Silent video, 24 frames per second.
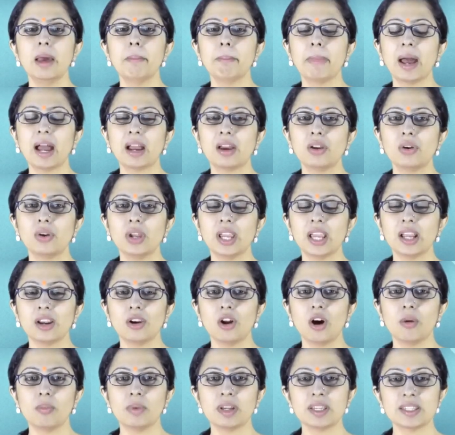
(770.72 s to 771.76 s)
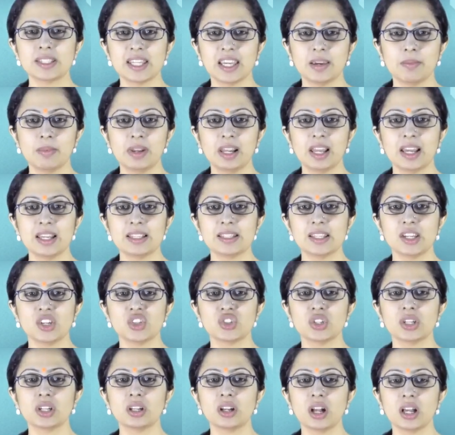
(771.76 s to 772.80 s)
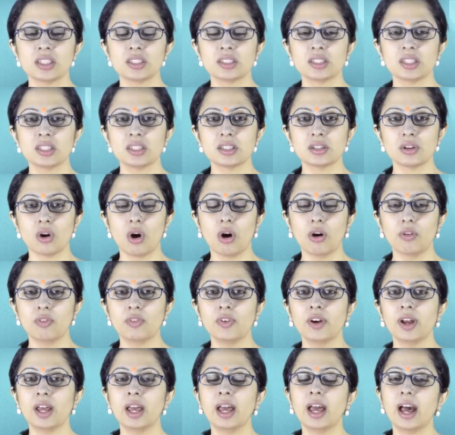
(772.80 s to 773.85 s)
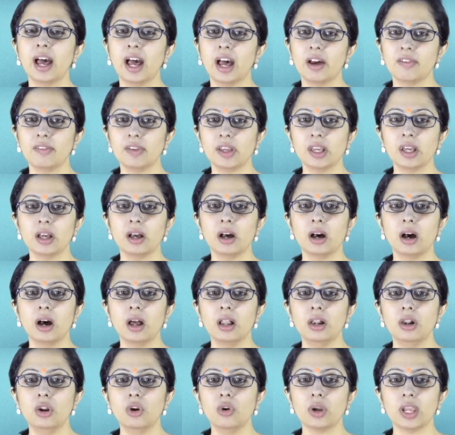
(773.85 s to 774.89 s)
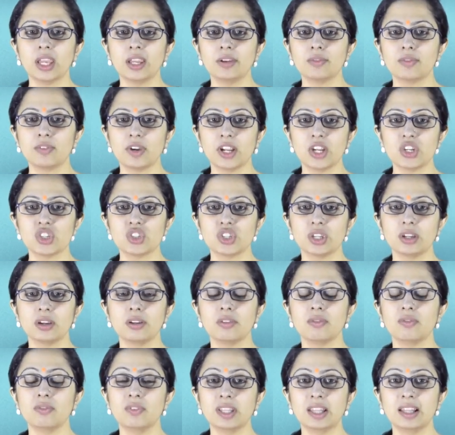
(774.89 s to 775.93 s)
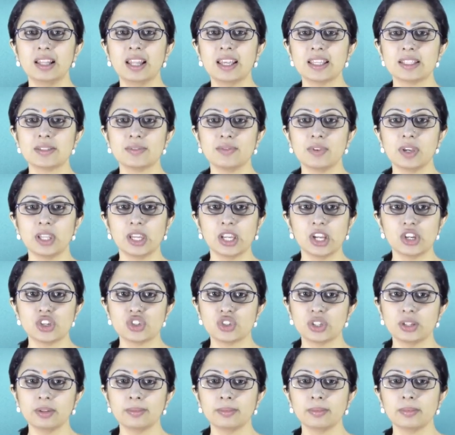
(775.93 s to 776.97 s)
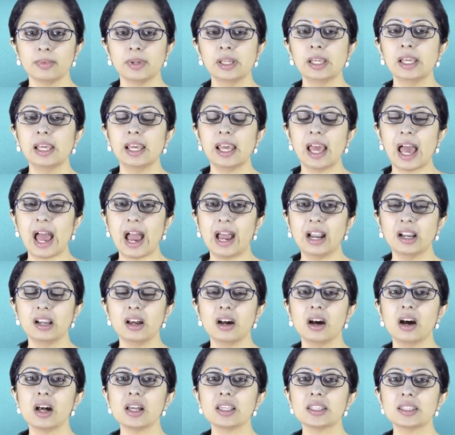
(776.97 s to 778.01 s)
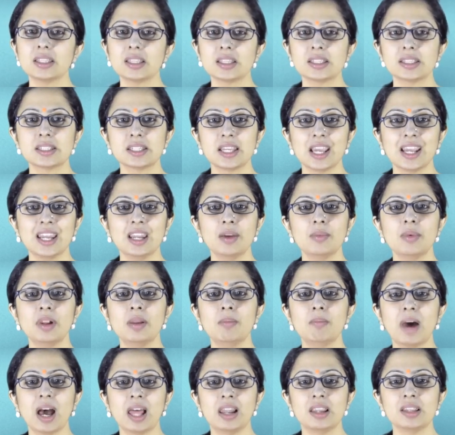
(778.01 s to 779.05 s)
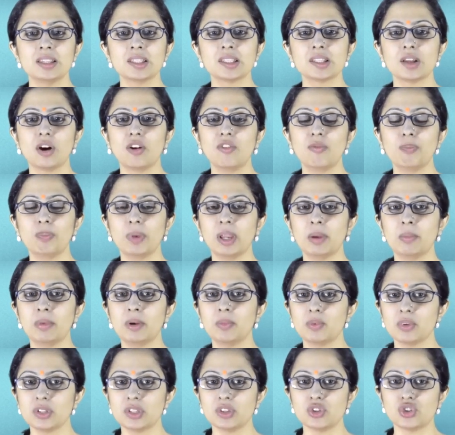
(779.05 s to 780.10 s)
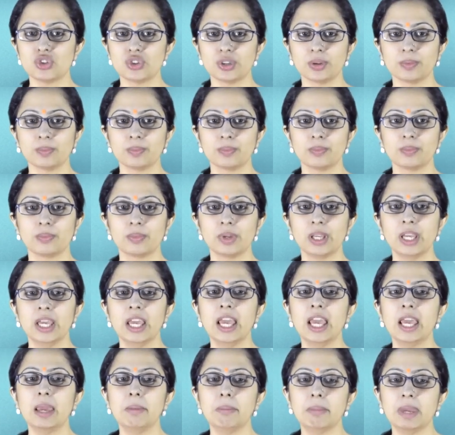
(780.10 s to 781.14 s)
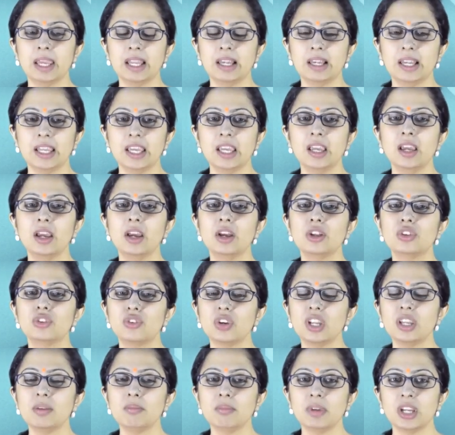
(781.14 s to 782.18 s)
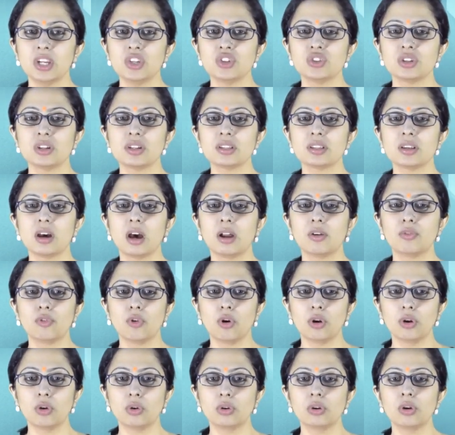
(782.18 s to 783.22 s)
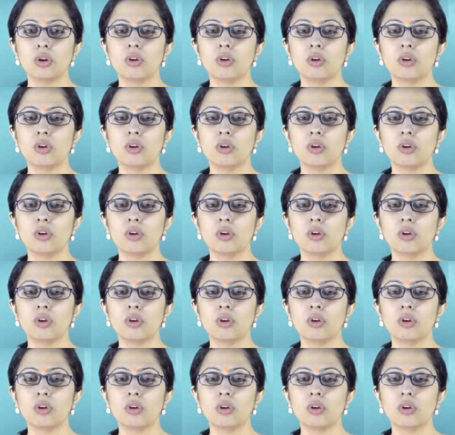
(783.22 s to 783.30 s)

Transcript: Macroeconomic stabilization consists of having a low inflation with less variation and a sustainable balance of payment position. Mainly, three measures are followed